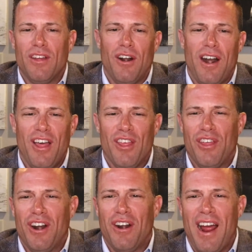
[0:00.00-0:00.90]

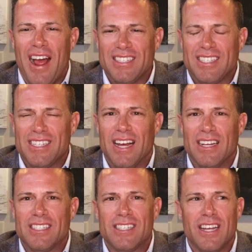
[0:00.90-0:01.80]
Their
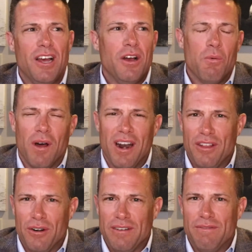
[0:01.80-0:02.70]
assets, what
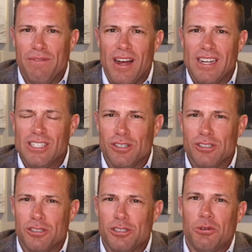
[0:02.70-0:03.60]
other
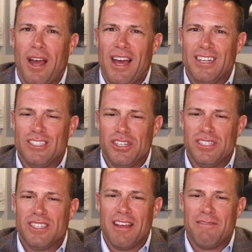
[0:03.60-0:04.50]
advisors or
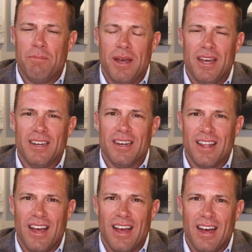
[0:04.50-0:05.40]
strategies they've
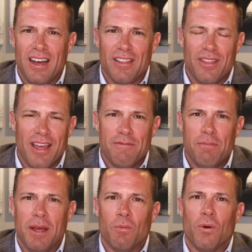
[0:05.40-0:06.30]
been
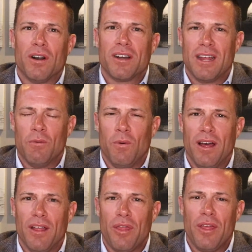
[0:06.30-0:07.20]
working
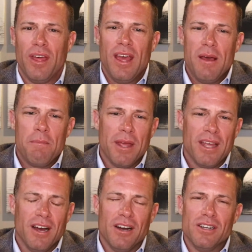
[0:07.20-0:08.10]
with,
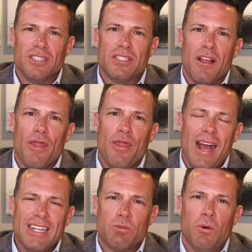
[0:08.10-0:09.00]
because
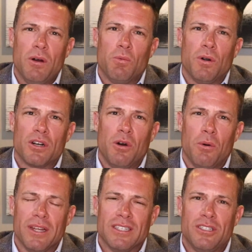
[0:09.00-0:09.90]
that's what we're
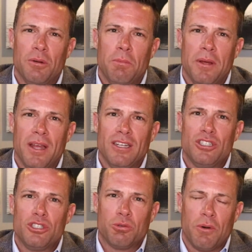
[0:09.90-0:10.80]
going to be
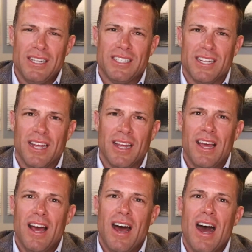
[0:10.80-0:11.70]
stressing
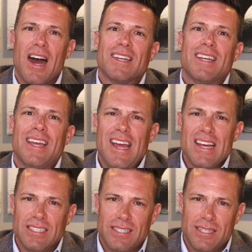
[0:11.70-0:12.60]

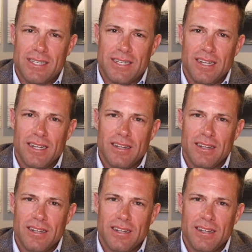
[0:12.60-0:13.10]
against